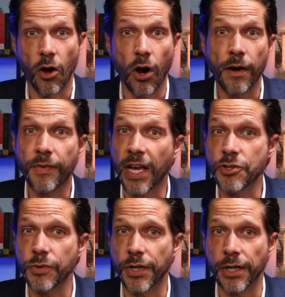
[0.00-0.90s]
and RFK
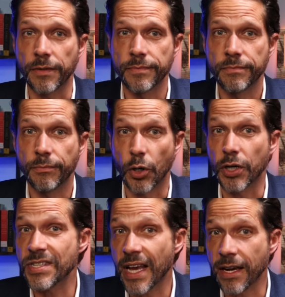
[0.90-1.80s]
Jr.,
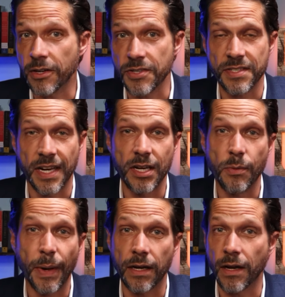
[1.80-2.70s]
Bernie Sanders as an
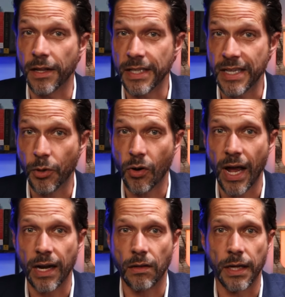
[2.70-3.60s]
independent on the
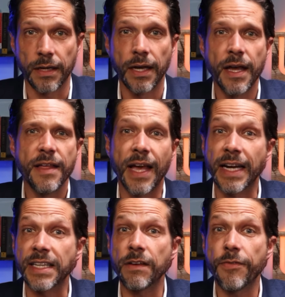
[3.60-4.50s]
Democratic line, the
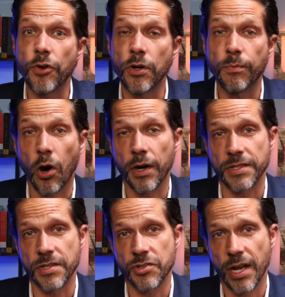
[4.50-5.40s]
idea of third
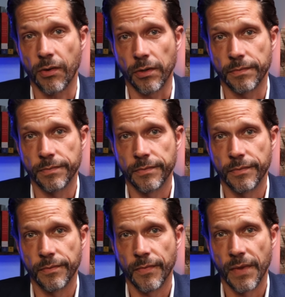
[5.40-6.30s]
parties in general.
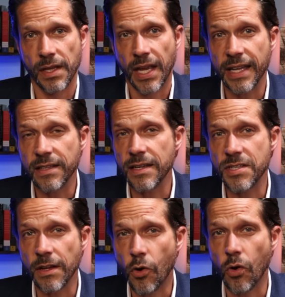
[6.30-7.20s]
The
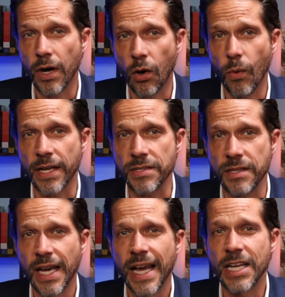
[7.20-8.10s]
candidacy of Cornel West
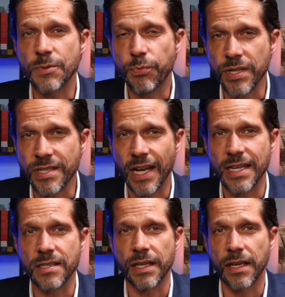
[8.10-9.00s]
is
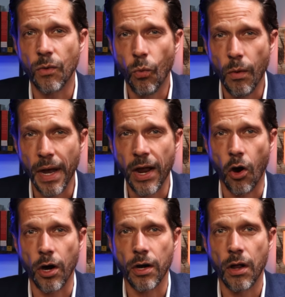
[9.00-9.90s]
precisely what my
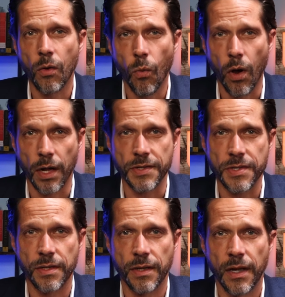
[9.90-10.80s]
heart wants,